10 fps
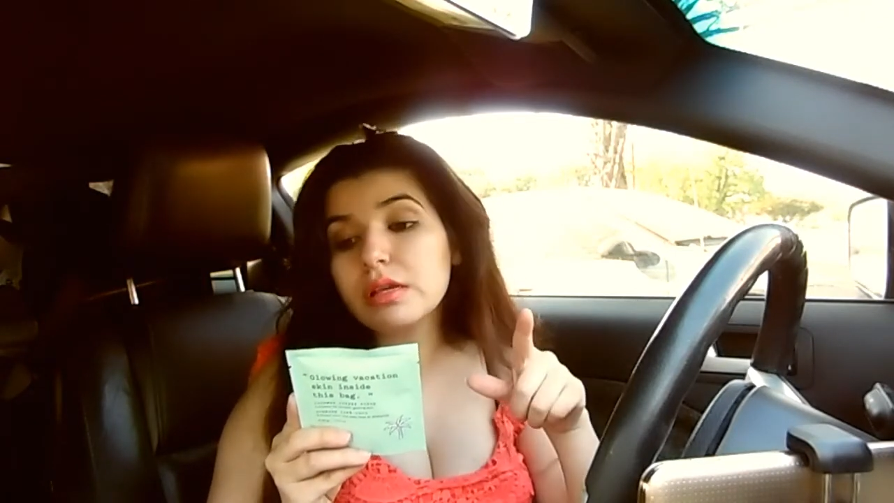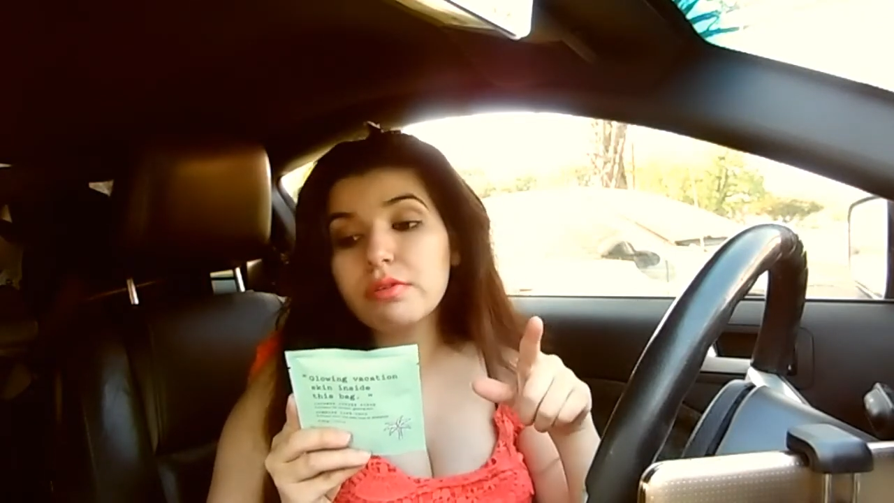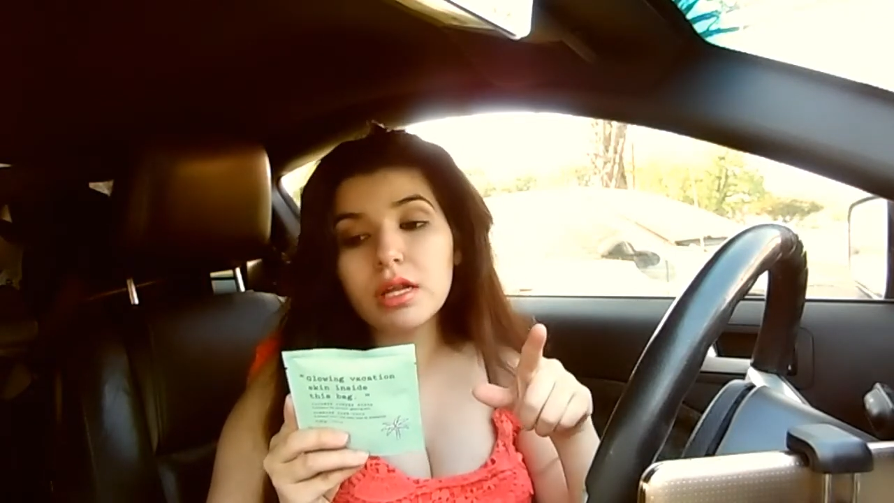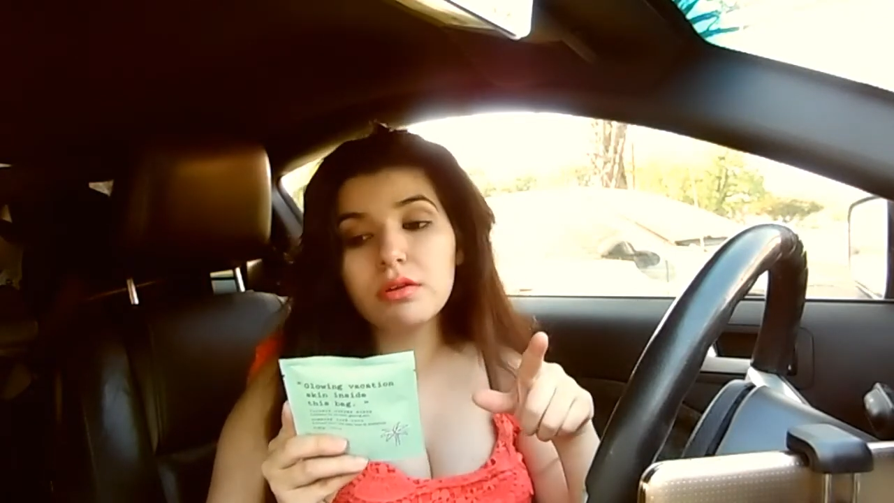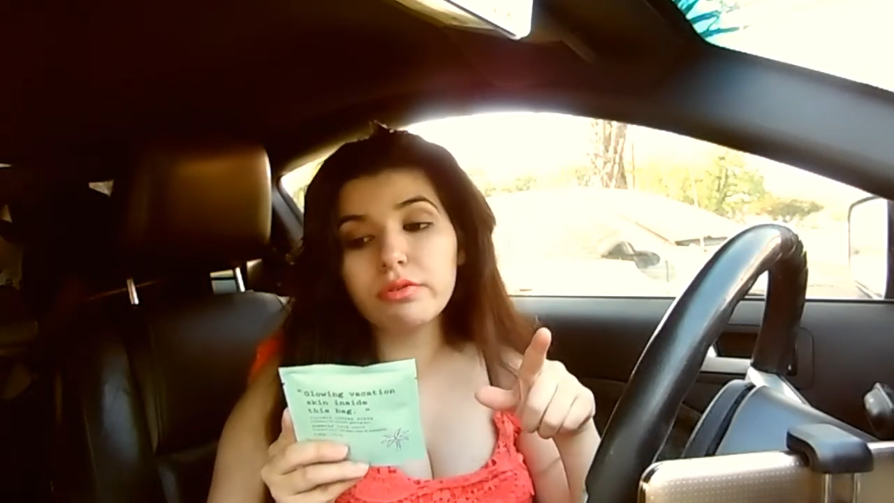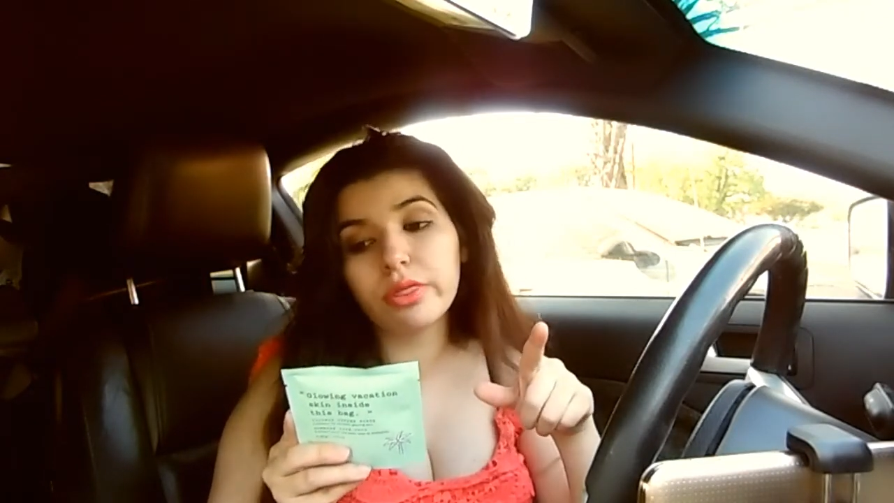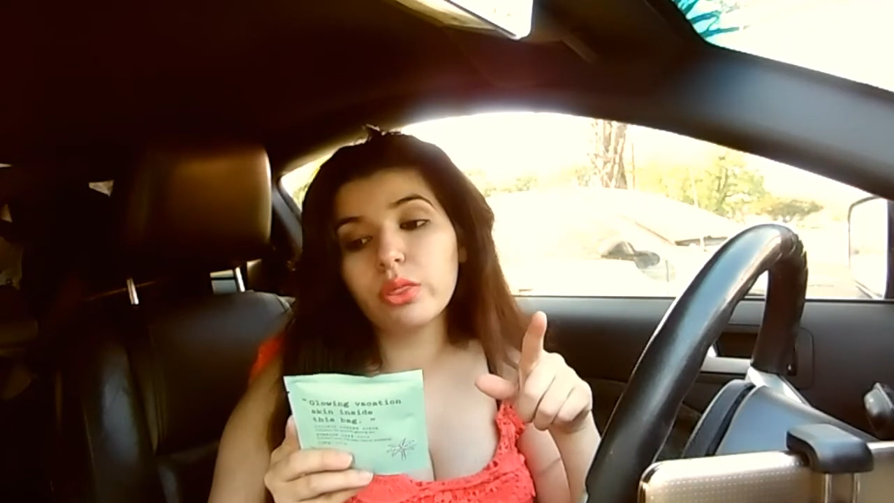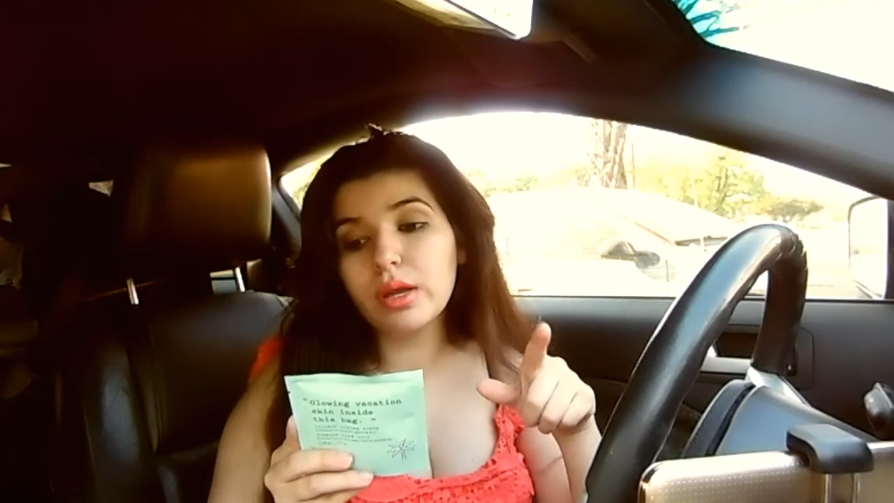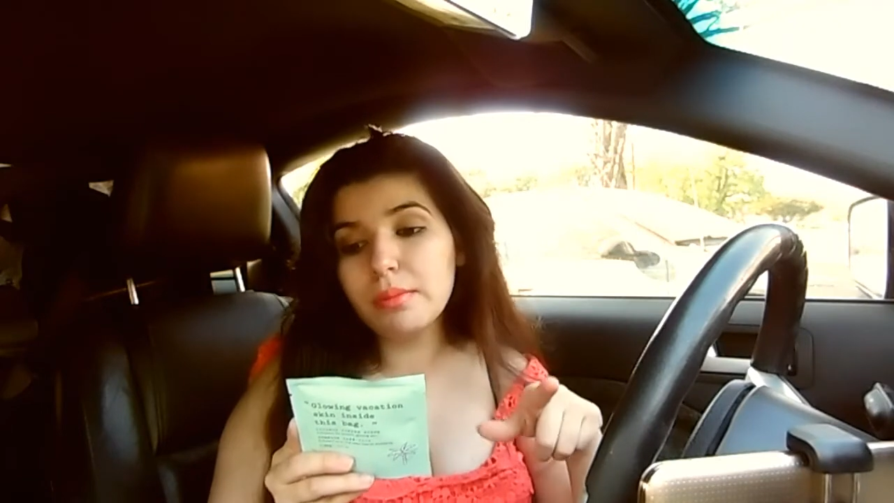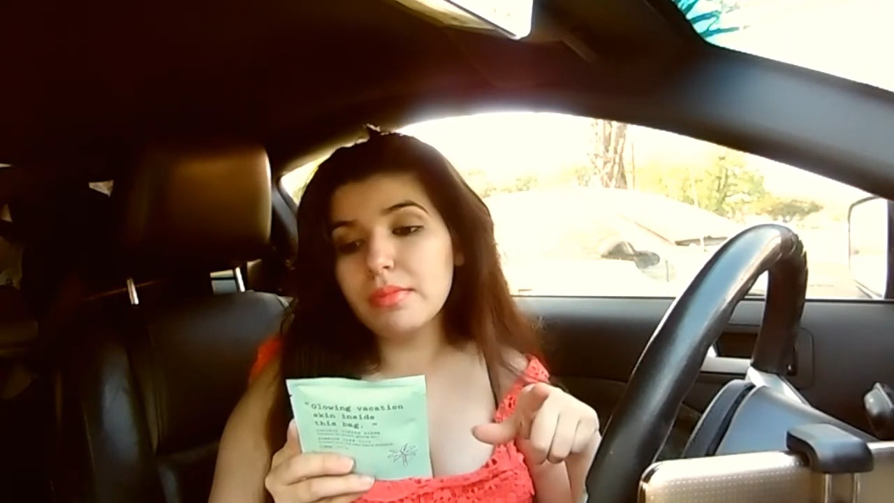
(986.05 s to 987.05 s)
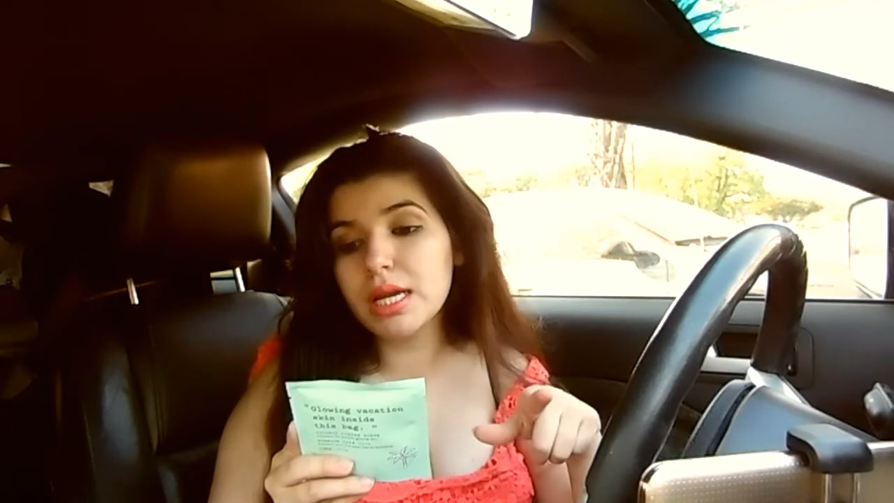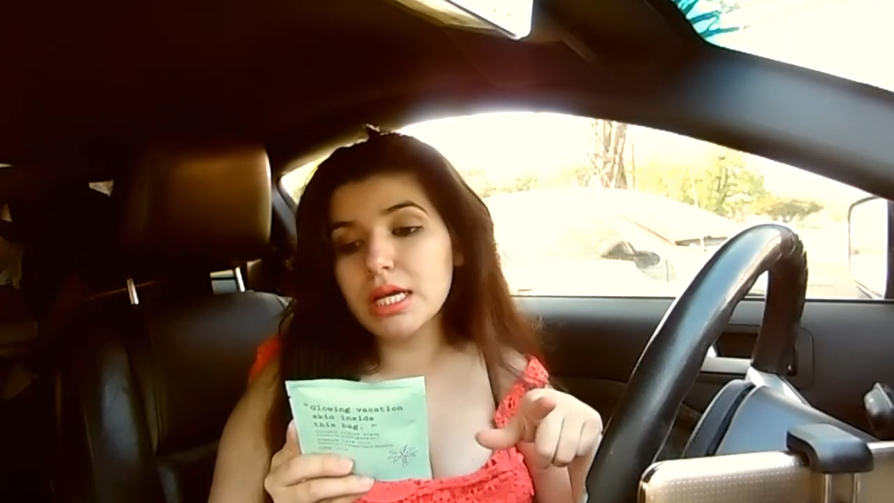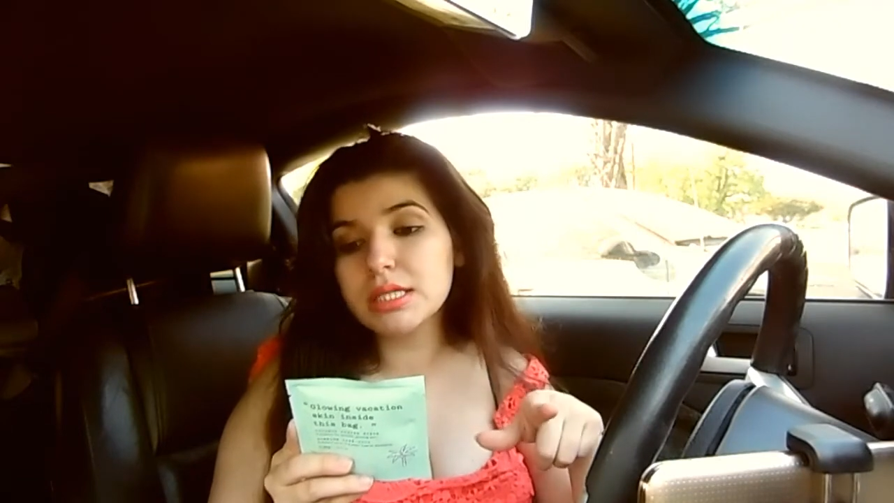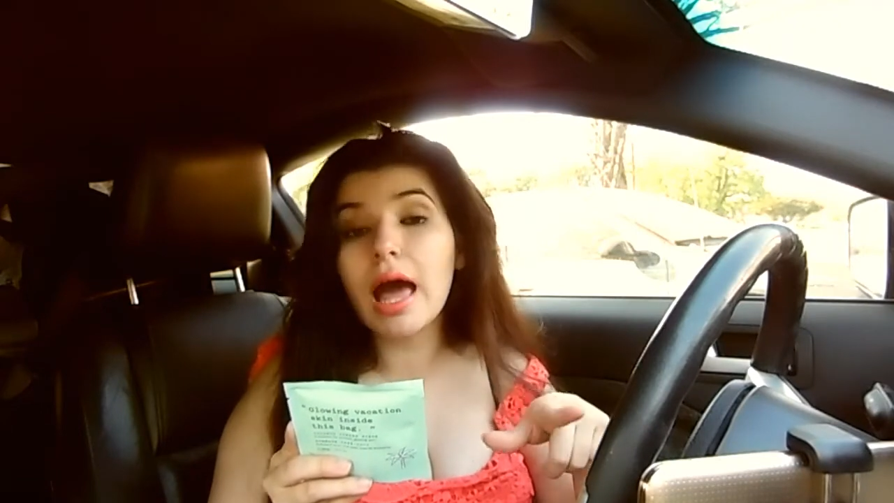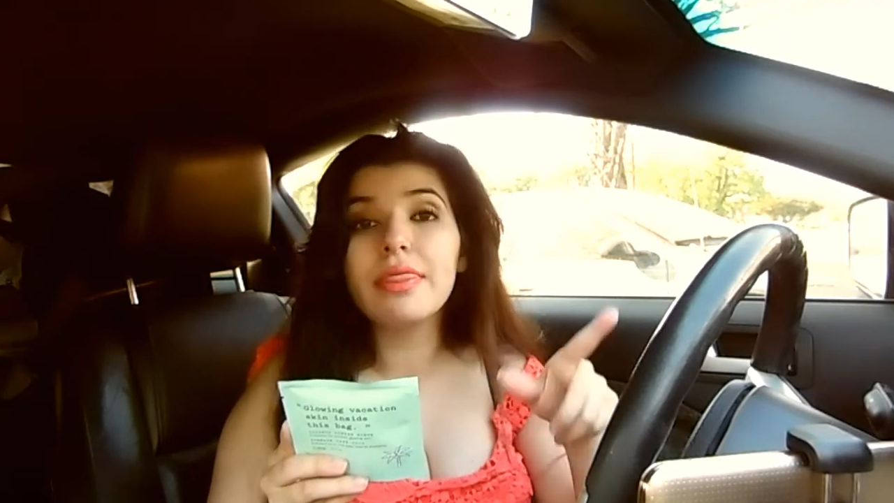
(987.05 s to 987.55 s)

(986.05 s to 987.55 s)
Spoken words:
leave it in for 3 minutes